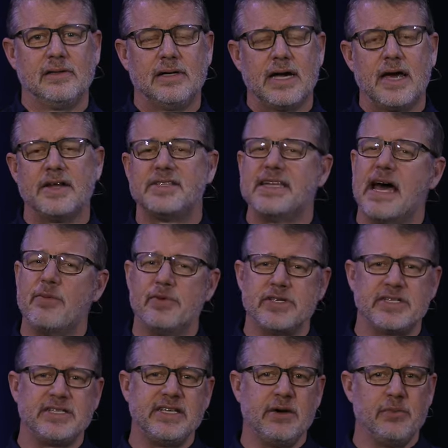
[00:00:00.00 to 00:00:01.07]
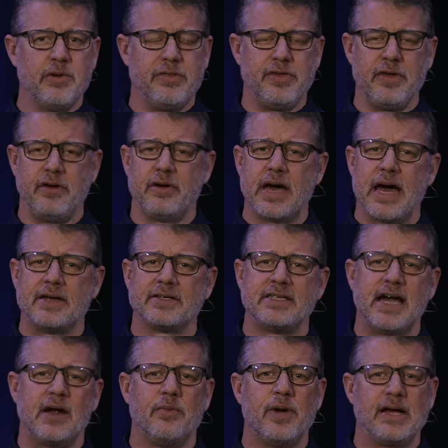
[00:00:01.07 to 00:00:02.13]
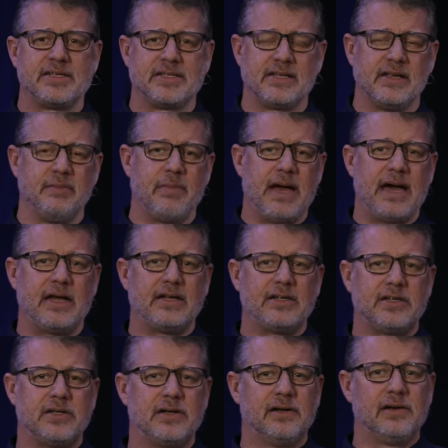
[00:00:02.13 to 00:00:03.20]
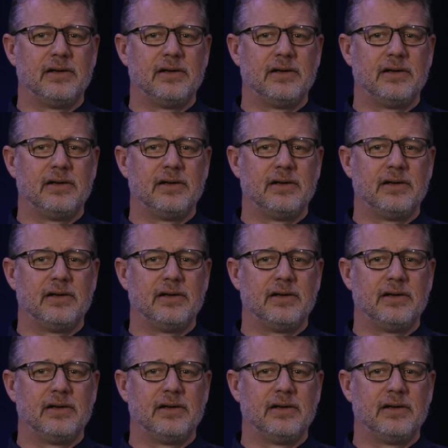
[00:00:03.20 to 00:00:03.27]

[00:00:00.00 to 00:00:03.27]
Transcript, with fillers: How does that sit with you? How's that wrestling match?